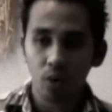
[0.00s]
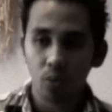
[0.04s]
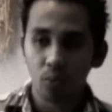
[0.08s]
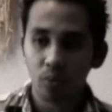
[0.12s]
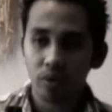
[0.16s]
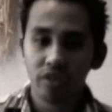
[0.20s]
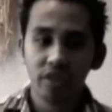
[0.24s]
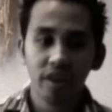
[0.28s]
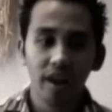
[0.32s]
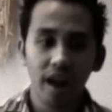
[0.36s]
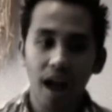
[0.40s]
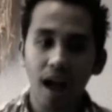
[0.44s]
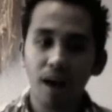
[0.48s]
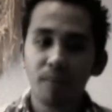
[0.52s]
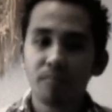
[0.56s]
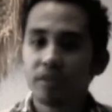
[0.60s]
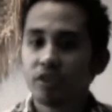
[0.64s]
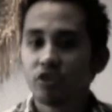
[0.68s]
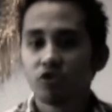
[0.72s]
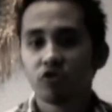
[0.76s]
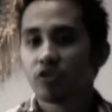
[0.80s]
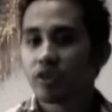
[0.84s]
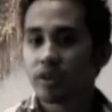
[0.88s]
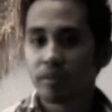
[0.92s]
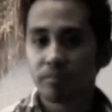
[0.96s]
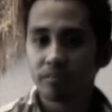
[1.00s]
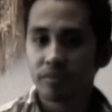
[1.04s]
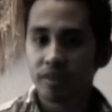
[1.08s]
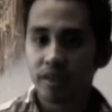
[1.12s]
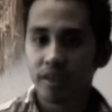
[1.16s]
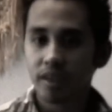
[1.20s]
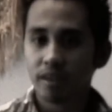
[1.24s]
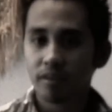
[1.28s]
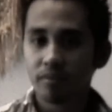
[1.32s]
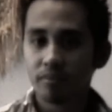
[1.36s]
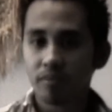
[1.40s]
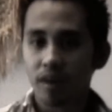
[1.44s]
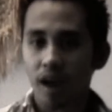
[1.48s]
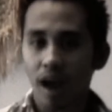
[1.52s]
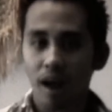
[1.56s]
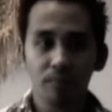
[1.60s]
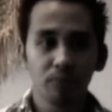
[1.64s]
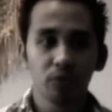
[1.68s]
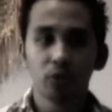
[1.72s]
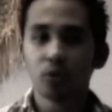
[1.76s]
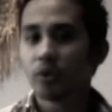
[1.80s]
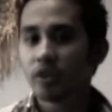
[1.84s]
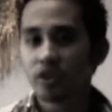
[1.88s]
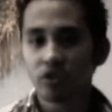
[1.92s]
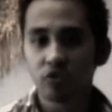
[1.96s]
Whether I'm in Dream Team,
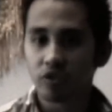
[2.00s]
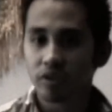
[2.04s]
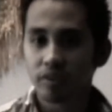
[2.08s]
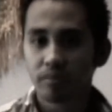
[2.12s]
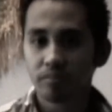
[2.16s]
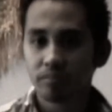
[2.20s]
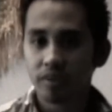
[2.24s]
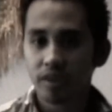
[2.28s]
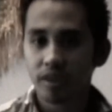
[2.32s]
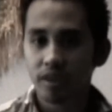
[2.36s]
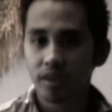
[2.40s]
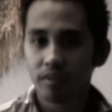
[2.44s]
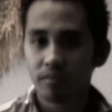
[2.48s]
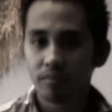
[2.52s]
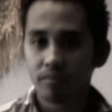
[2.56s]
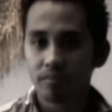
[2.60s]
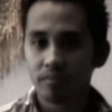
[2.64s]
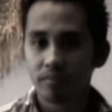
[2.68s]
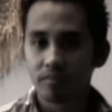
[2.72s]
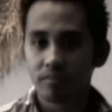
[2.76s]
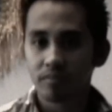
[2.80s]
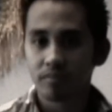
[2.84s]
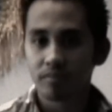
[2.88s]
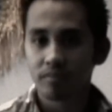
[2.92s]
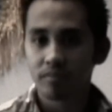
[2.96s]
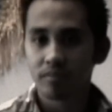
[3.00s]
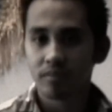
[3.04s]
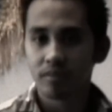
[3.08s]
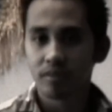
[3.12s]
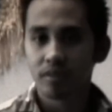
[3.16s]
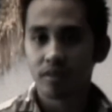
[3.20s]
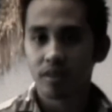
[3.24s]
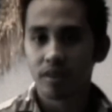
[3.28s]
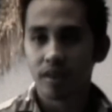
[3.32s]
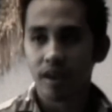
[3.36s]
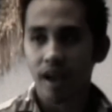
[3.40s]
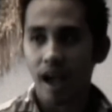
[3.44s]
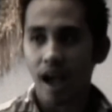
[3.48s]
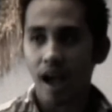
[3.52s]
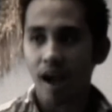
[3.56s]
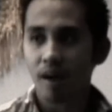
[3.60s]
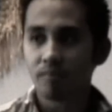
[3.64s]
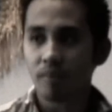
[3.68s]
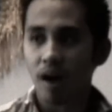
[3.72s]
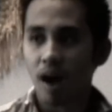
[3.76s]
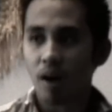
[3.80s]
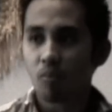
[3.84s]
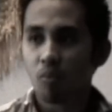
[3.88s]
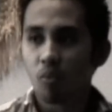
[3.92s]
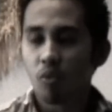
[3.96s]
I'm doing Dream Team,
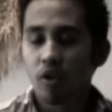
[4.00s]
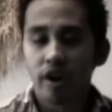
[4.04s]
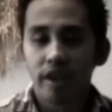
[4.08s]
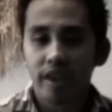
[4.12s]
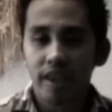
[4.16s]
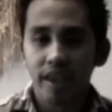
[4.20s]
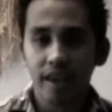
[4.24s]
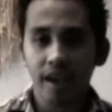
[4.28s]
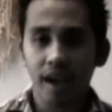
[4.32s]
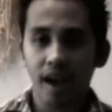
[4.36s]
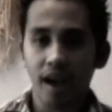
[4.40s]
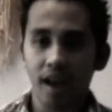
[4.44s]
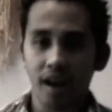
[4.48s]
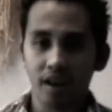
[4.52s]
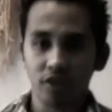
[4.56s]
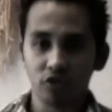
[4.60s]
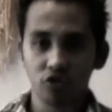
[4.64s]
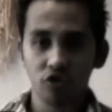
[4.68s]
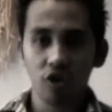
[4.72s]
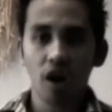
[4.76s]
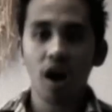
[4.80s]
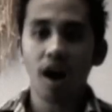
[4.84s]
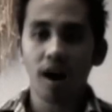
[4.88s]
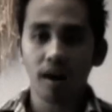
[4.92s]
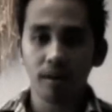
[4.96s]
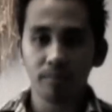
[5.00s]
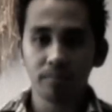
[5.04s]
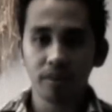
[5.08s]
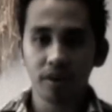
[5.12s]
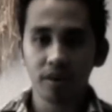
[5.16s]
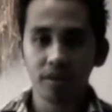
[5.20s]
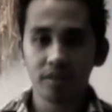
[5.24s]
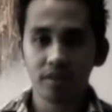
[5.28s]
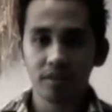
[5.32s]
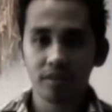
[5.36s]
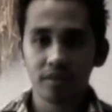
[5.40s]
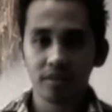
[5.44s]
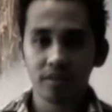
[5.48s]
I'm working at a job